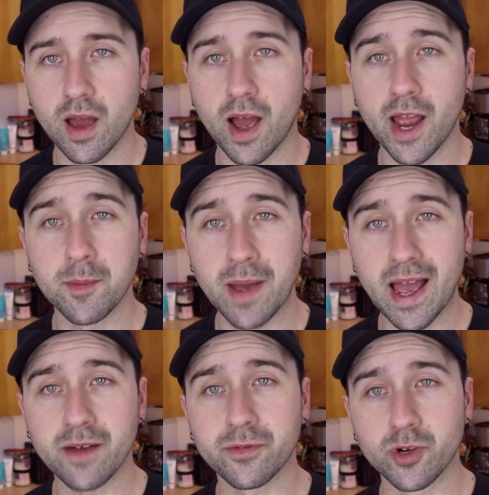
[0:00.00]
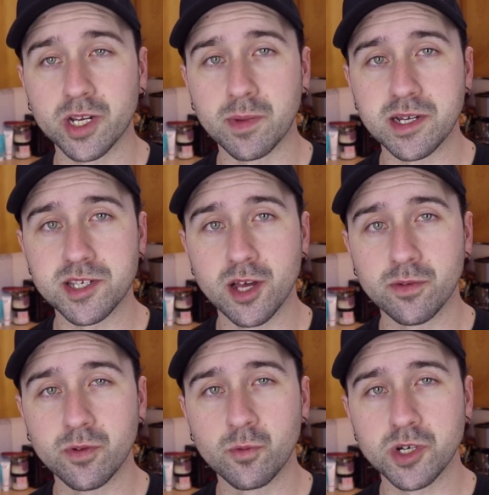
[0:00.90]
I am half Greek
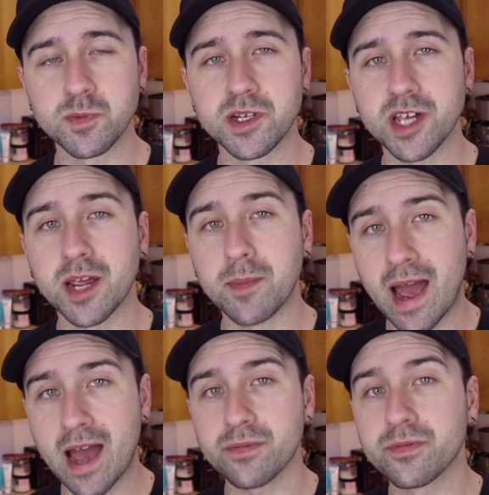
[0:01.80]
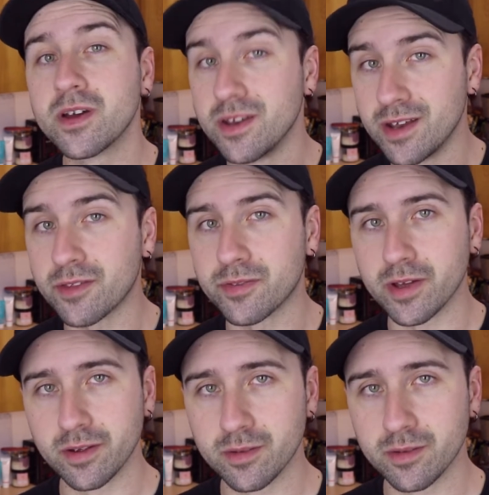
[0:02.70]
myself, which means I am half nothing.